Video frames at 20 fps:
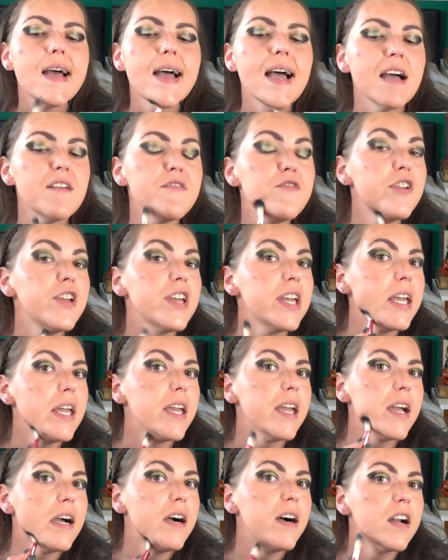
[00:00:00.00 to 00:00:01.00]
every
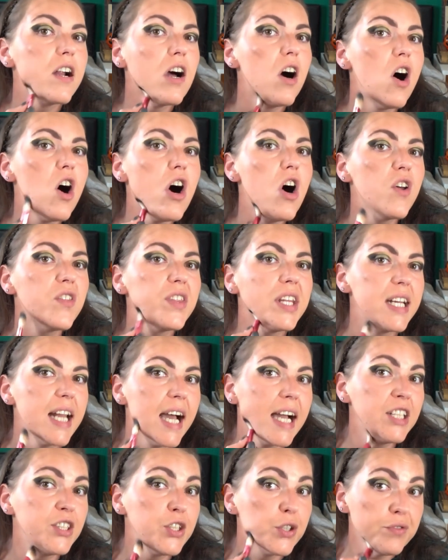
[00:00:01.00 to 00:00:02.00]
year on the
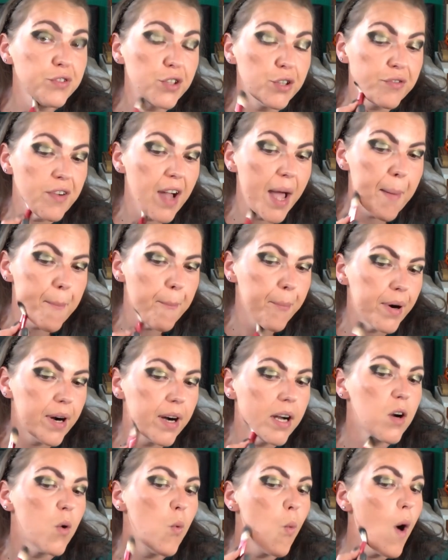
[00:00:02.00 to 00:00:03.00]
ninth of
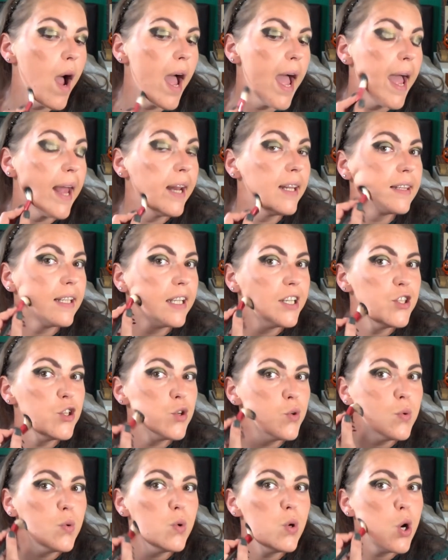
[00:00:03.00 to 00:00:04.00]
November, when the
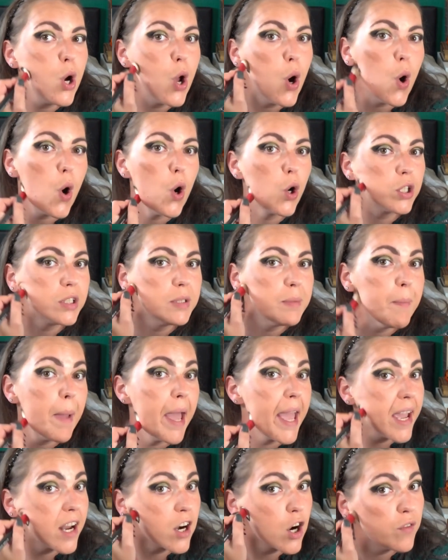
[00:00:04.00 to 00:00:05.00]
new Lord
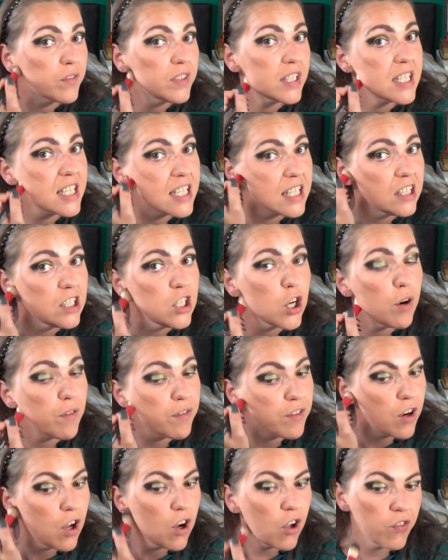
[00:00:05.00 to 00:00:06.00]
Mayor of the City
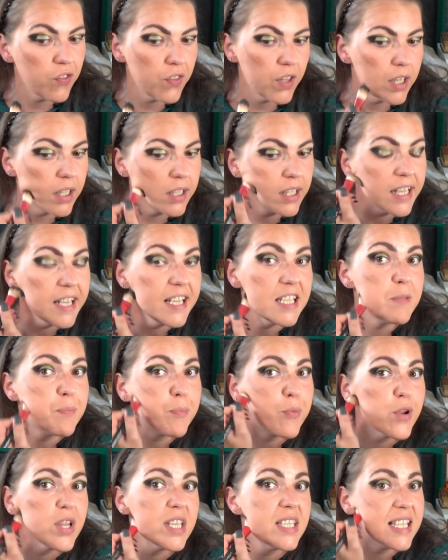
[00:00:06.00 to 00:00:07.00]
of London is
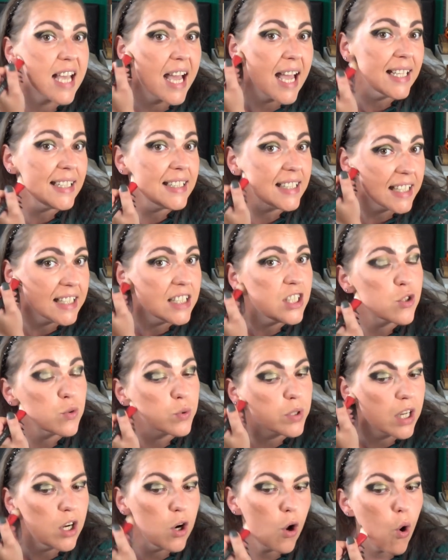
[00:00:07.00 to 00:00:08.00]
presented to
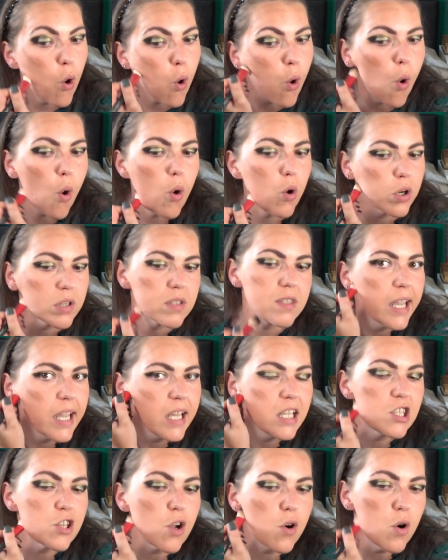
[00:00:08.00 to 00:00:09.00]
the Law Court.
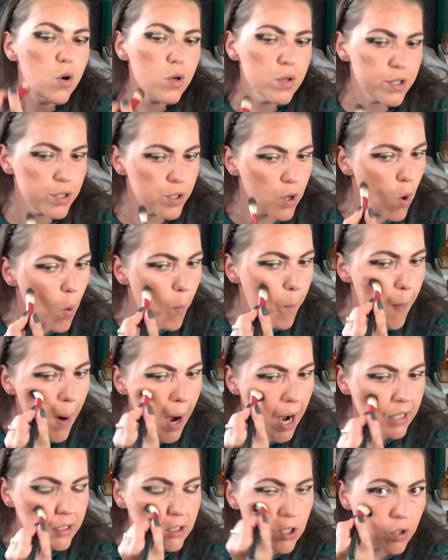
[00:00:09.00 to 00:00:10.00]
It's also
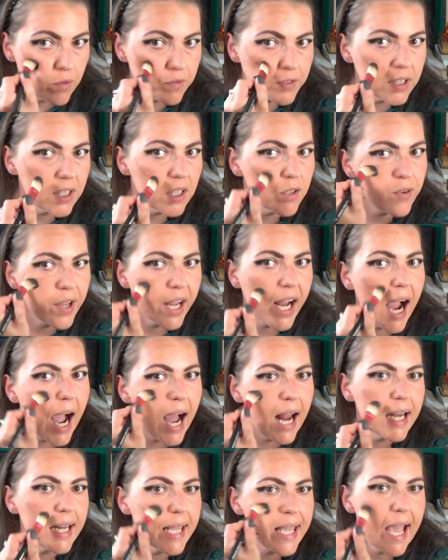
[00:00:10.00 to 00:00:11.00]
part of the
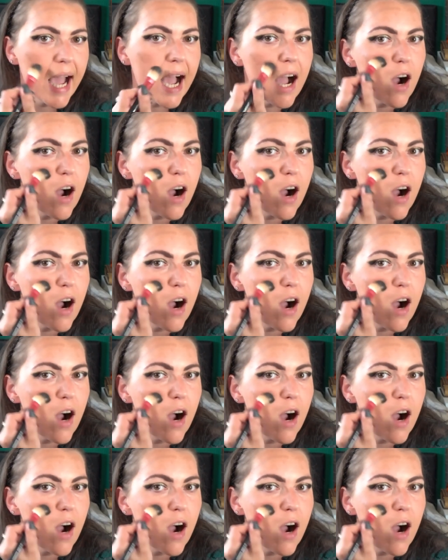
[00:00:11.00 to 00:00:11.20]
regalia